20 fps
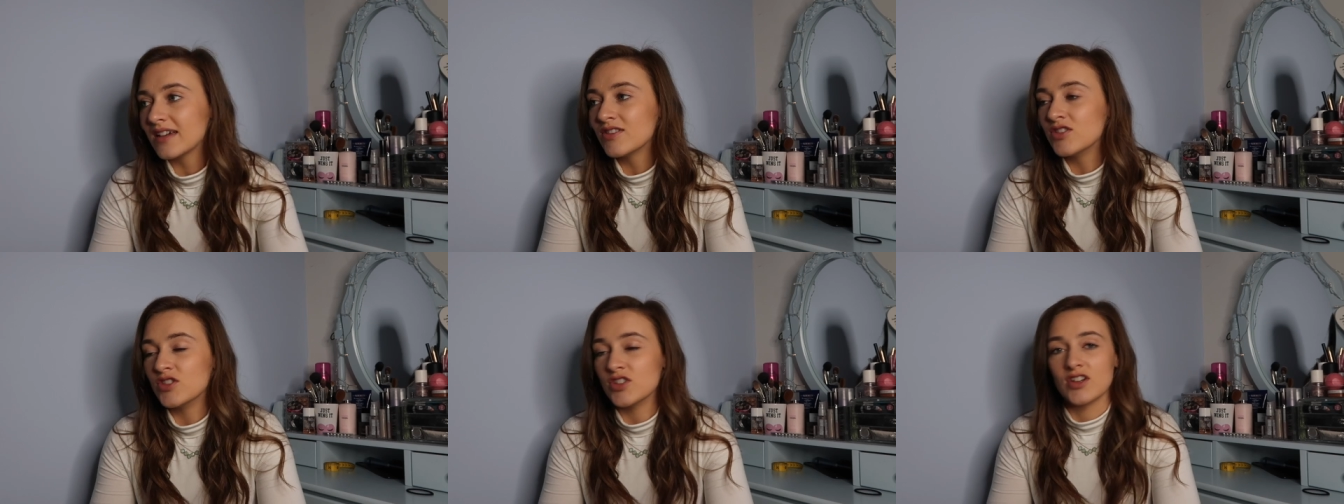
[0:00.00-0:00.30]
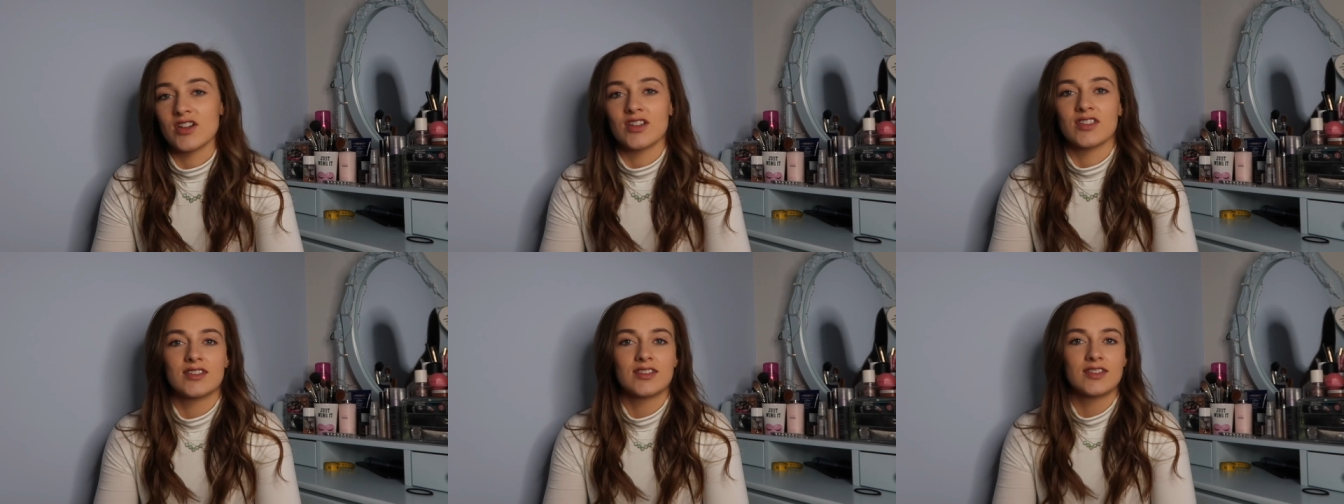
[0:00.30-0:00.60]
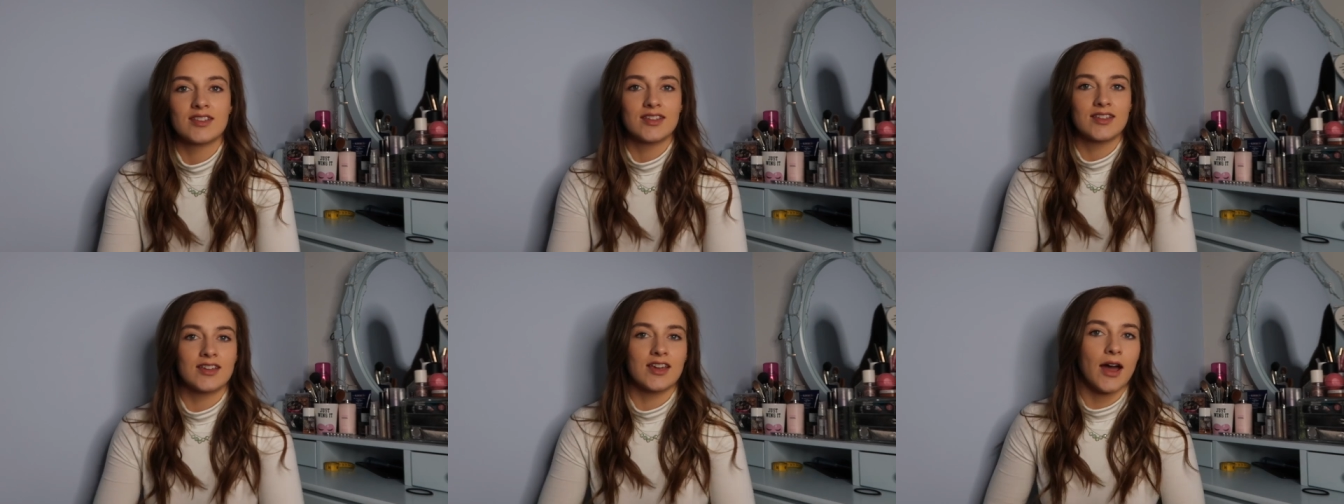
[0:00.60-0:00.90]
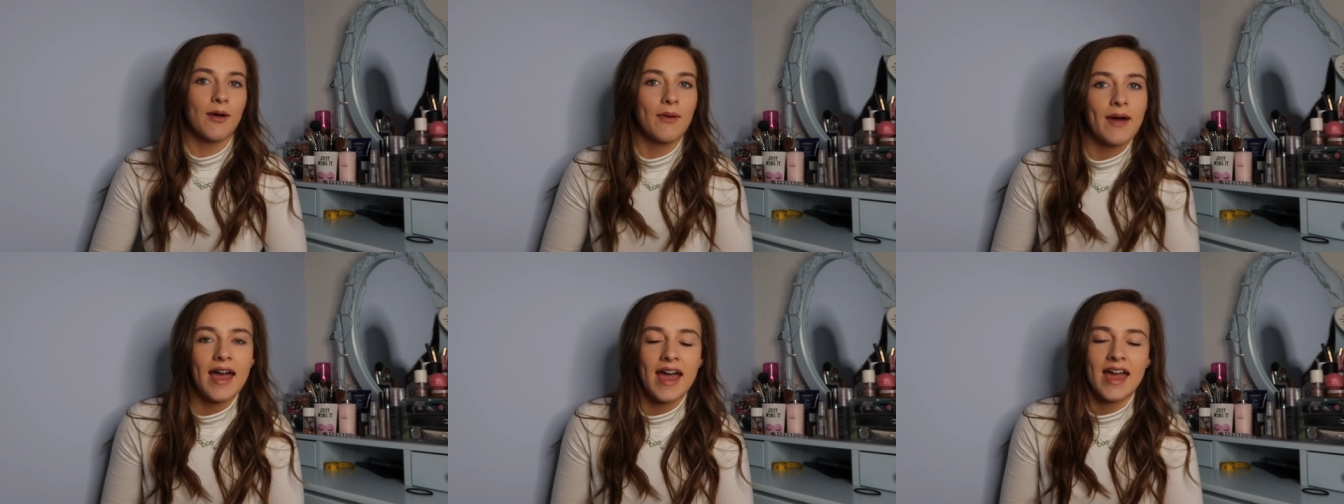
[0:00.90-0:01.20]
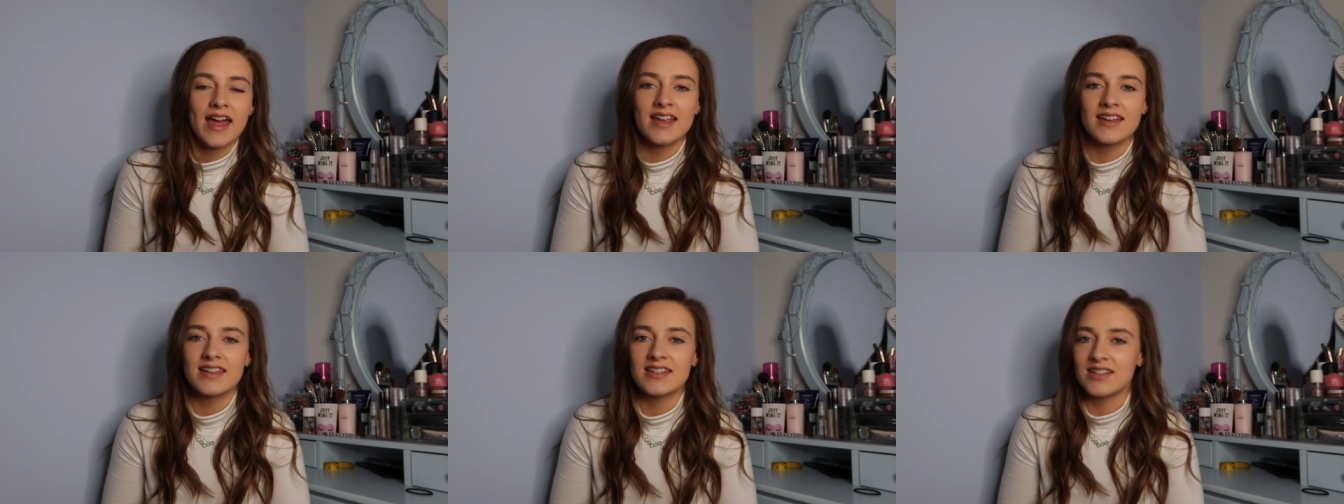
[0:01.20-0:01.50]
just go
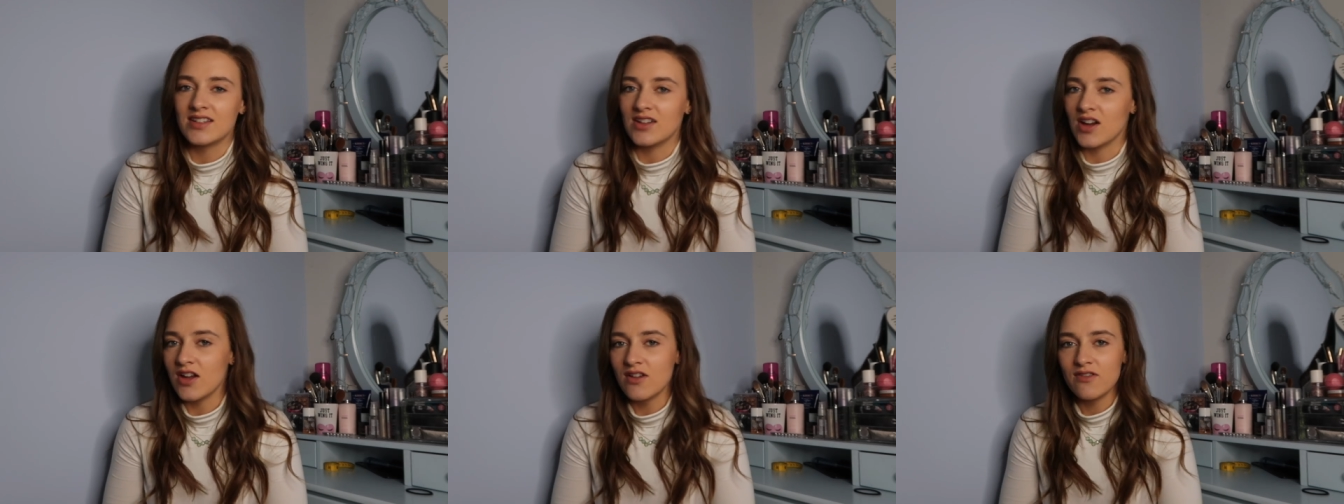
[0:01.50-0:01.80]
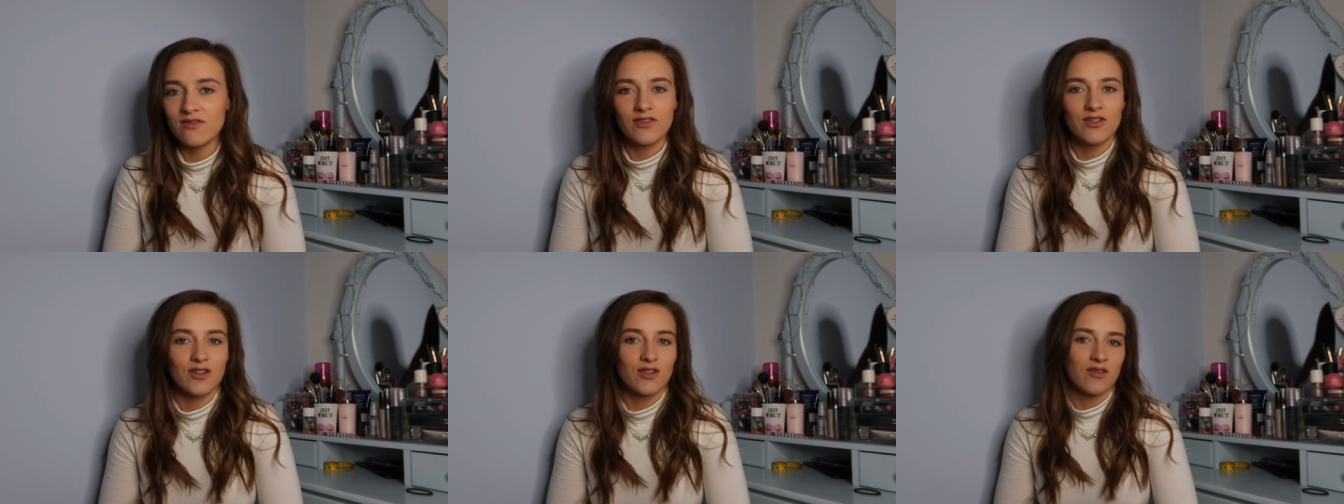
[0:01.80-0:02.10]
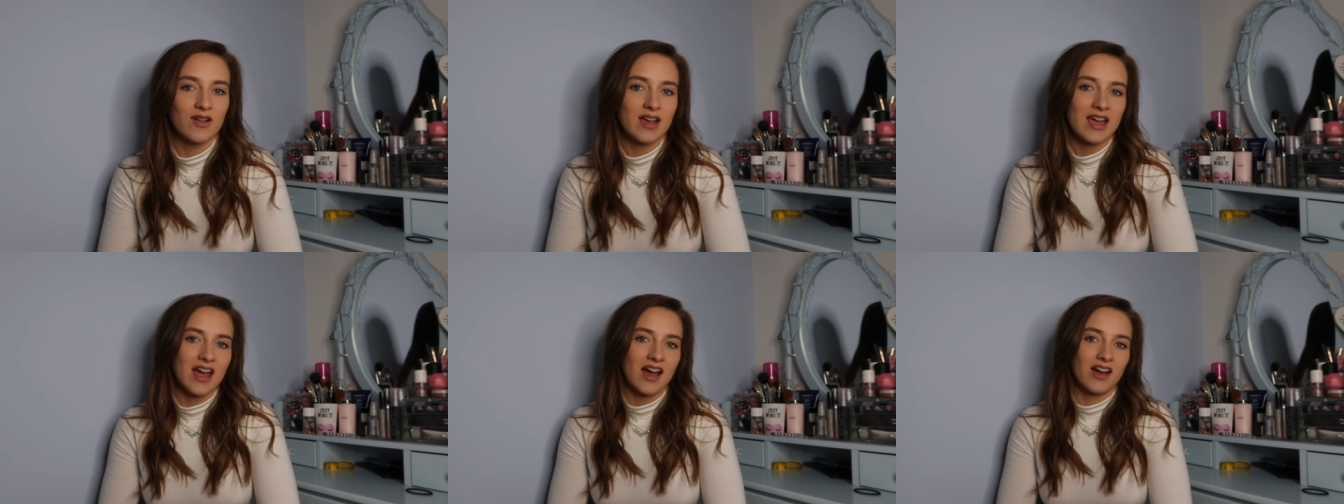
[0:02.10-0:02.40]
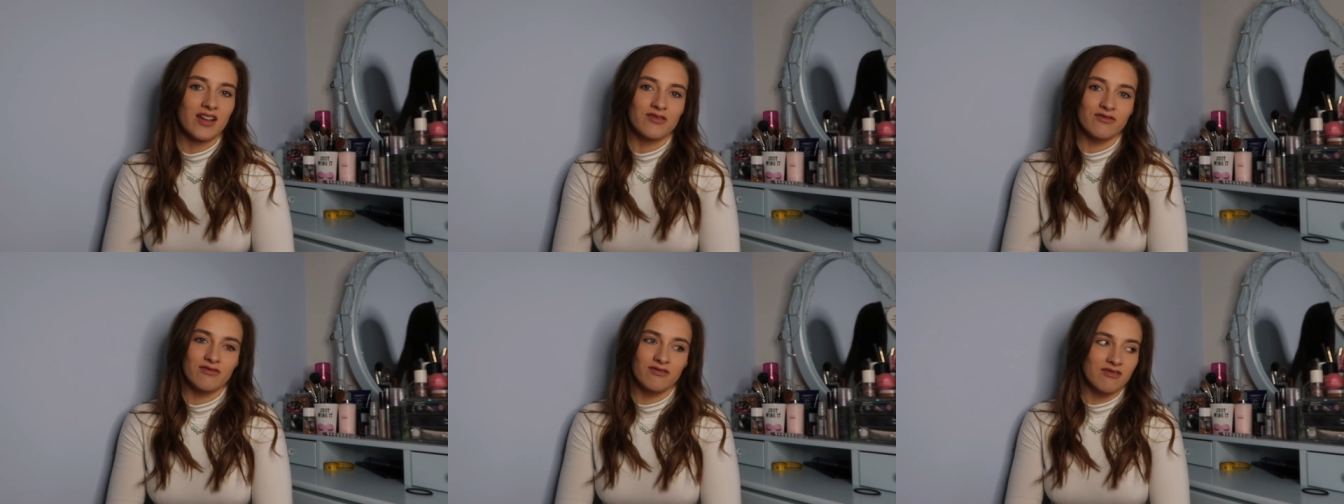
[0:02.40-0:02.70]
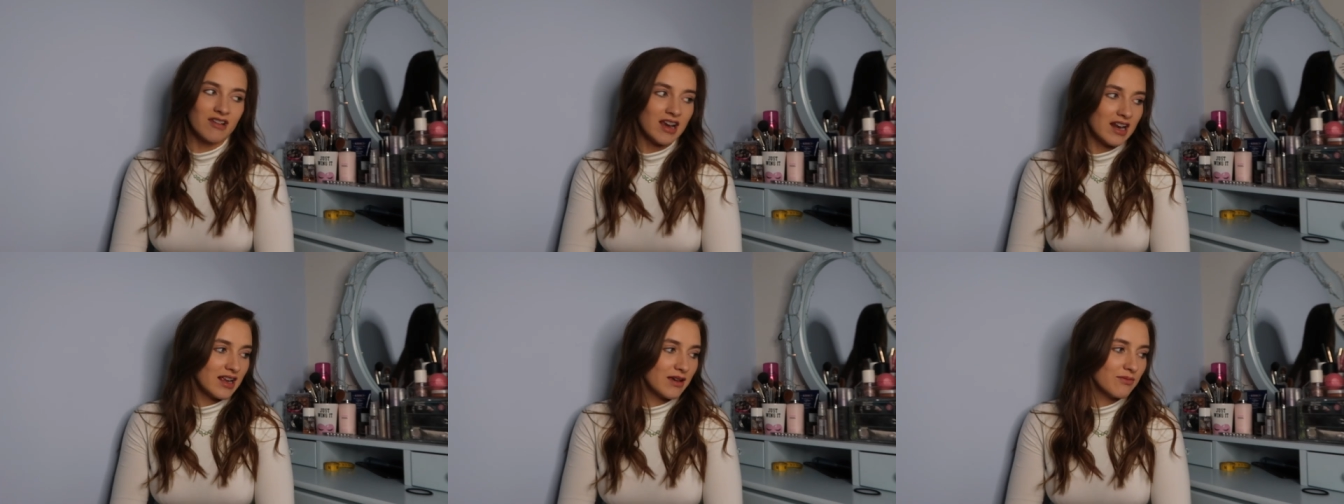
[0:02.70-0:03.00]
ahead, go for it. I'd
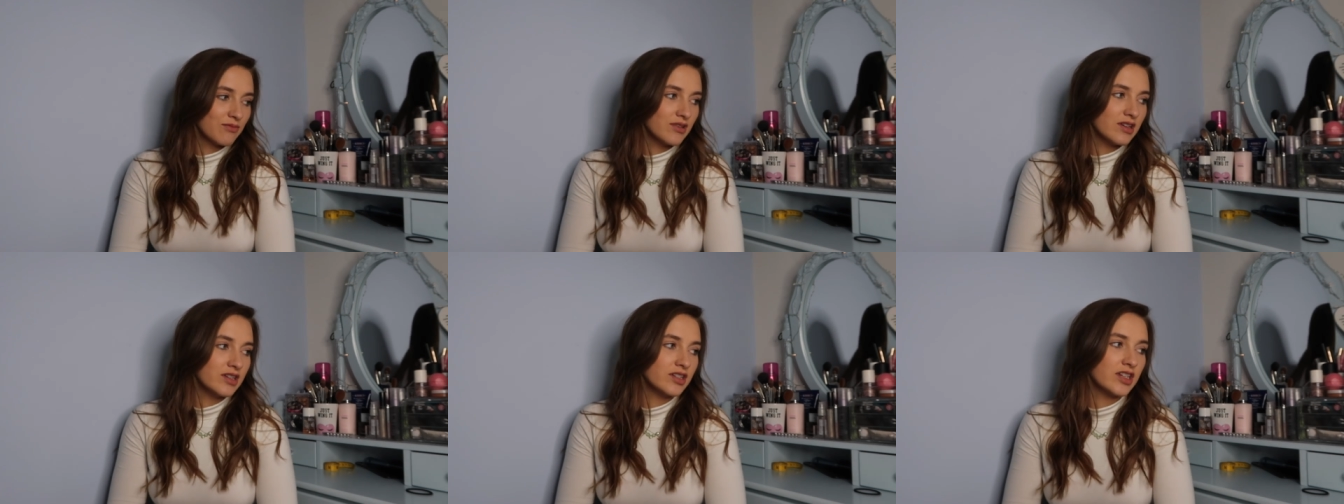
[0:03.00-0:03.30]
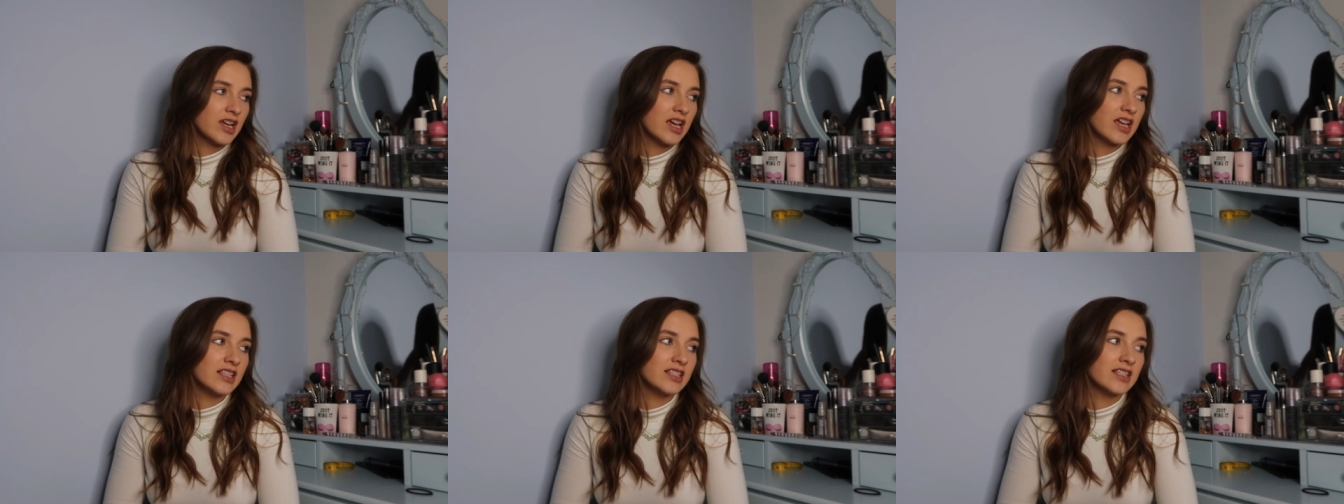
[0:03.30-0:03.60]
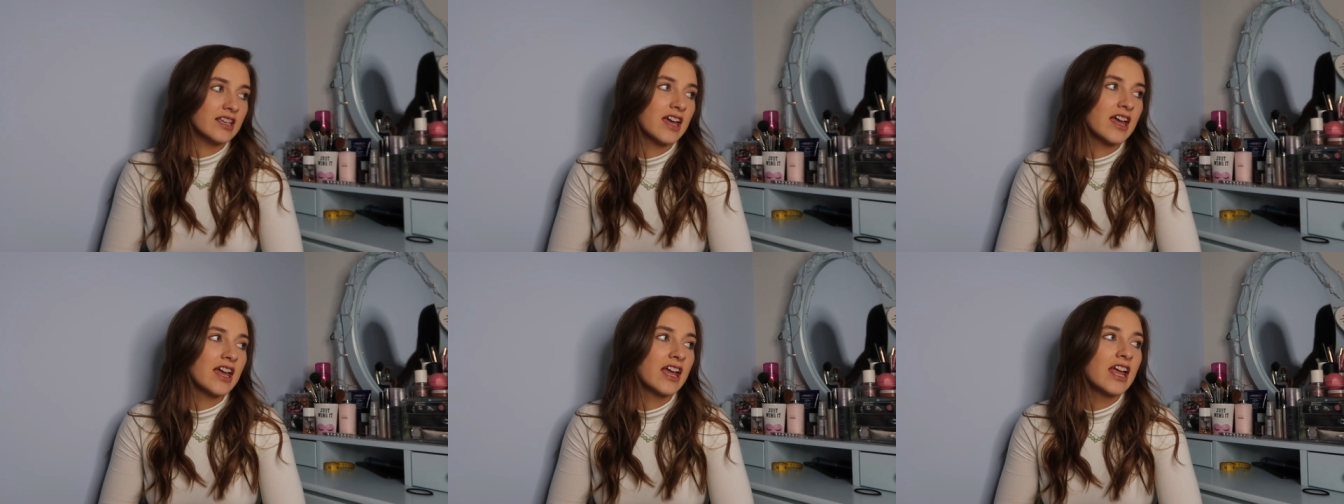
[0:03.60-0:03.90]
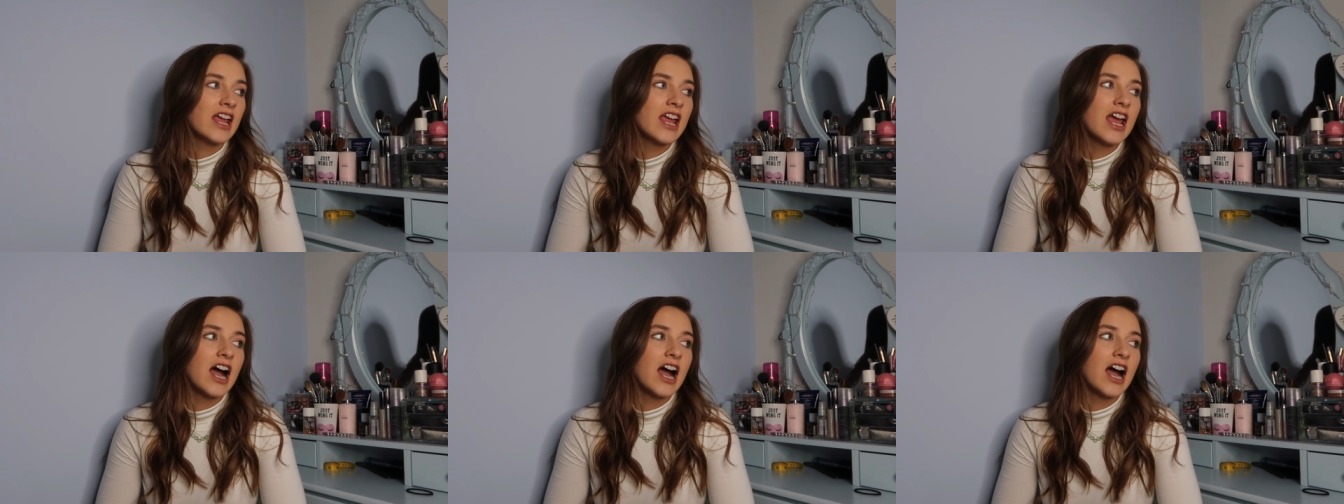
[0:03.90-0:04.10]
really appreciate it.